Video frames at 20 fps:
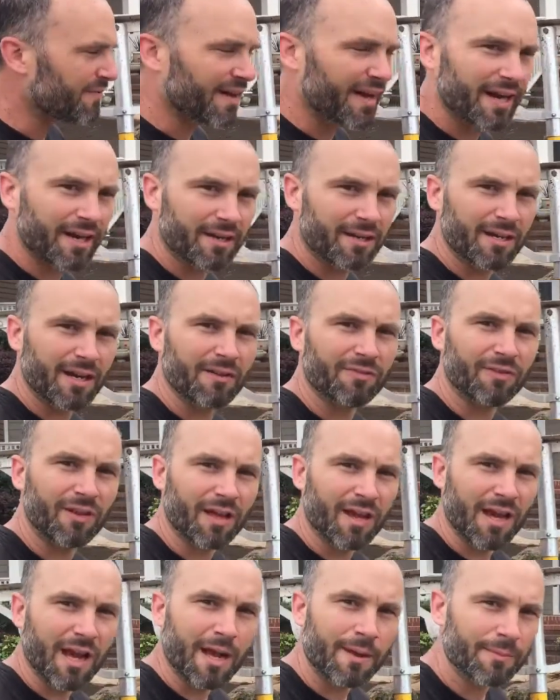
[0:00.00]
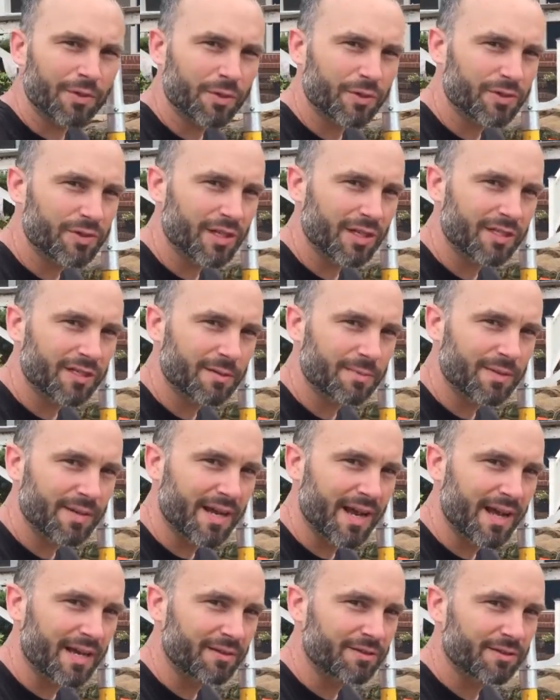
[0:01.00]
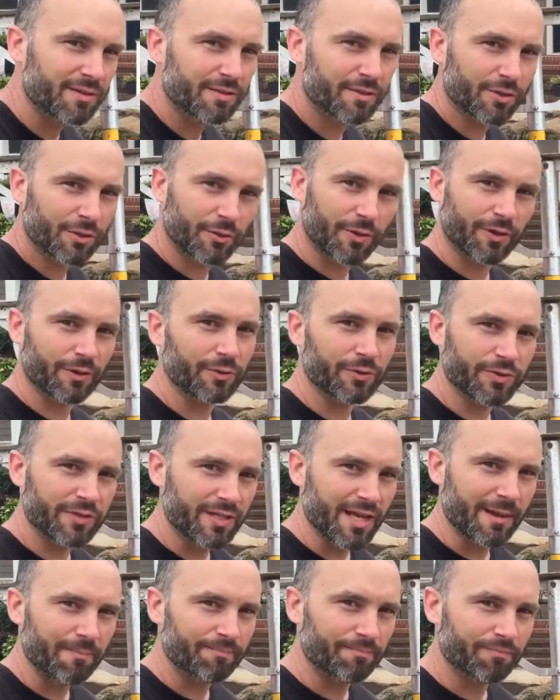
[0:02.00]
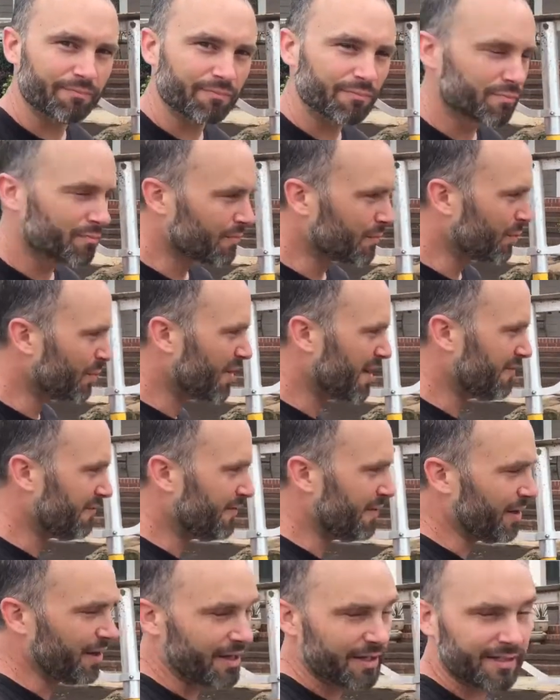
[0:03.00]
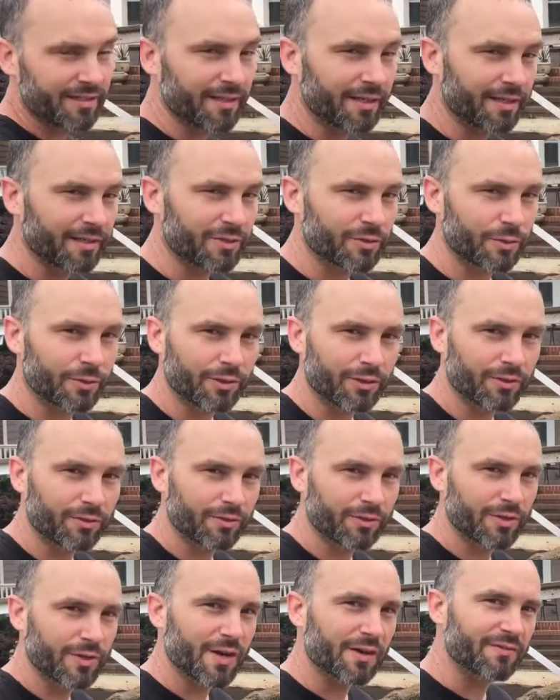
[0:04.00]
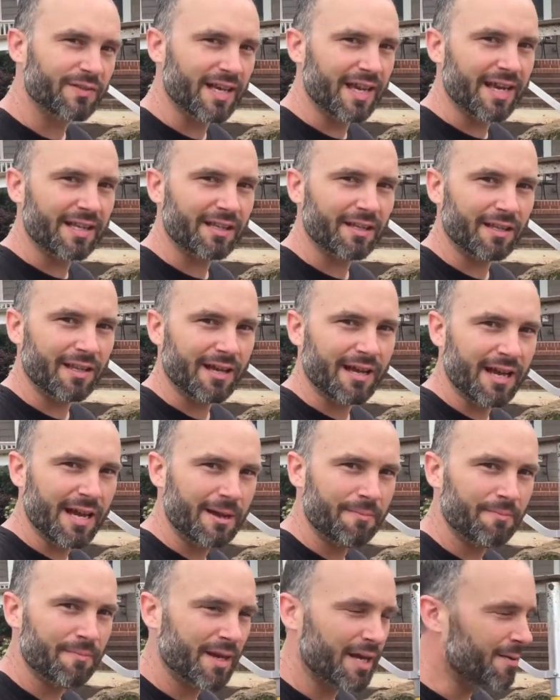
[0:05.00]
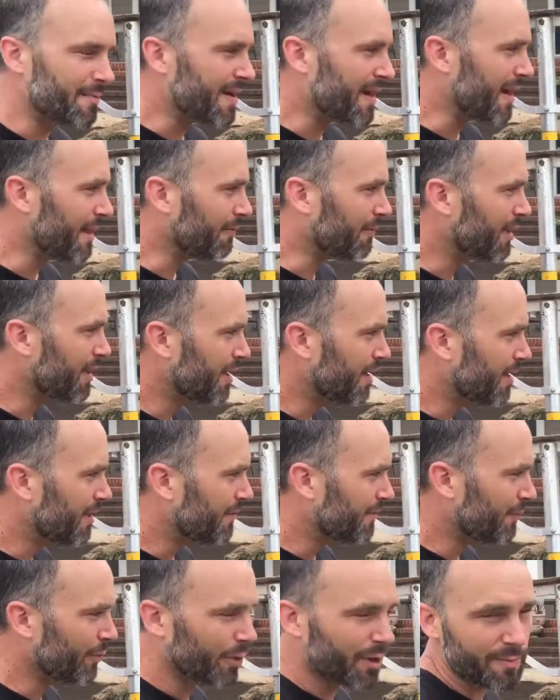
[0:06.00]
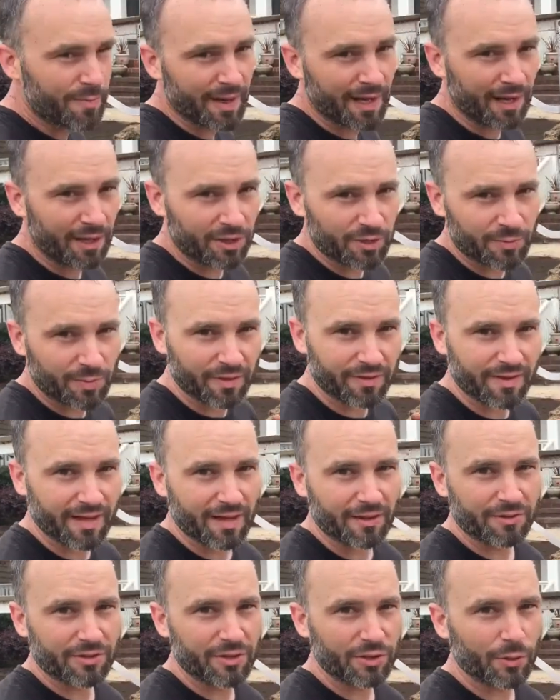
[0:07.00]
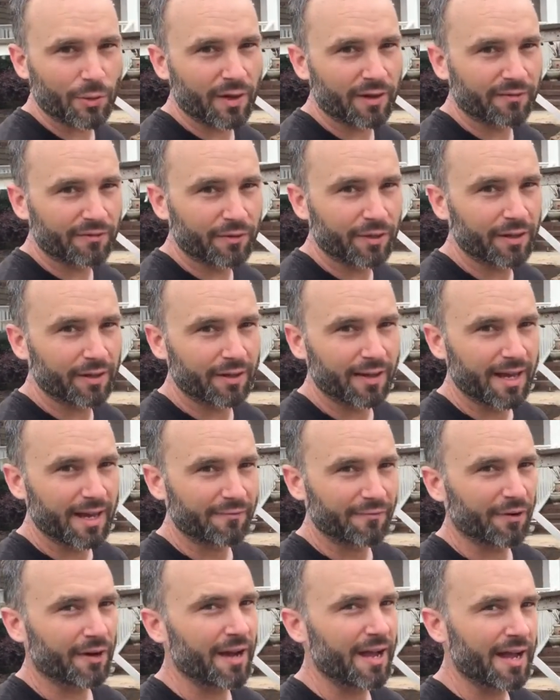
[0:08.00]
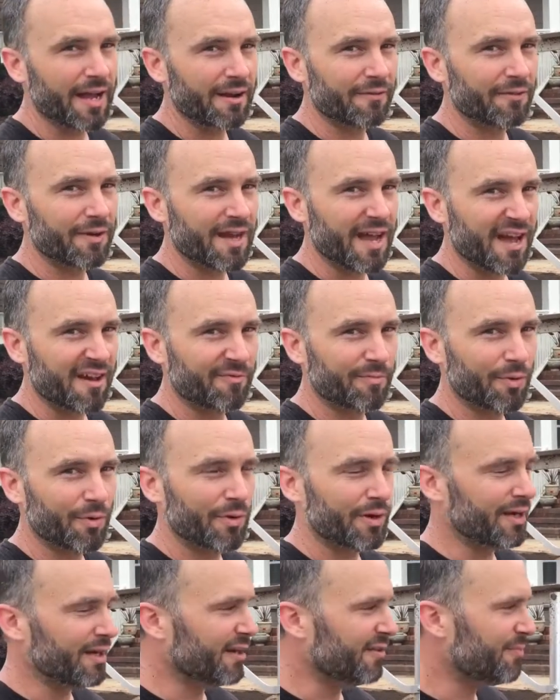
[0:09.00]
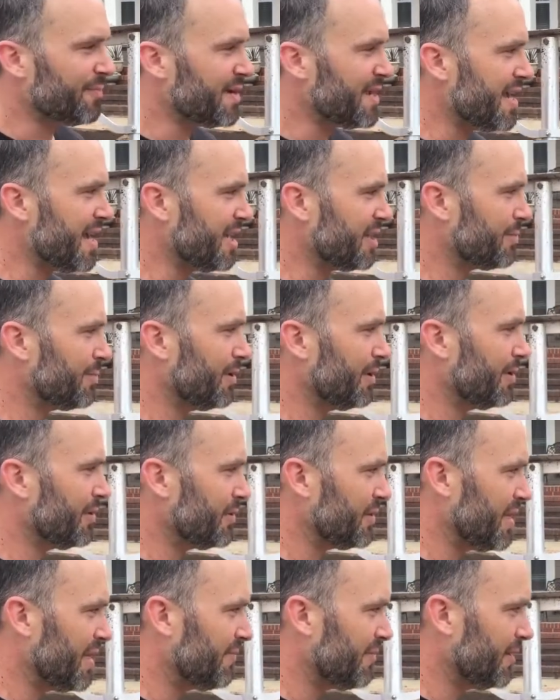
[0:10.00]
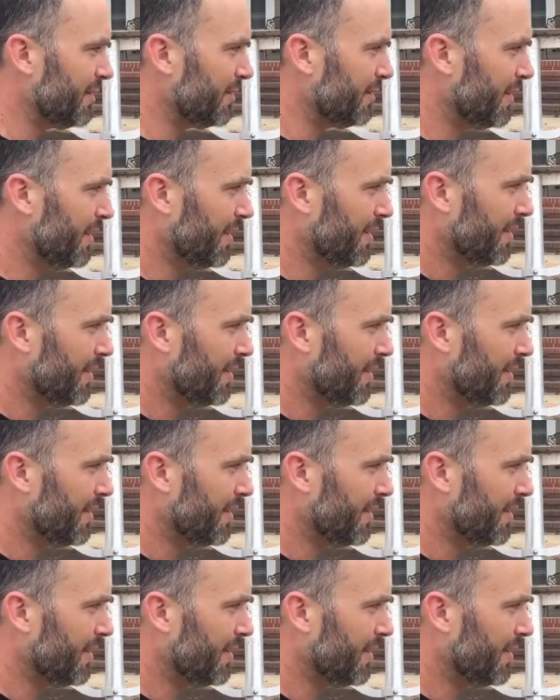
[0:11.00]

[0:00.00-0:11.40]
We've added enough lime to adjust the pH. It's a critical step. We have very acidic soil. You have to add the lime at about 40 pounds per 1,000 square foot for every half point of pH below 7.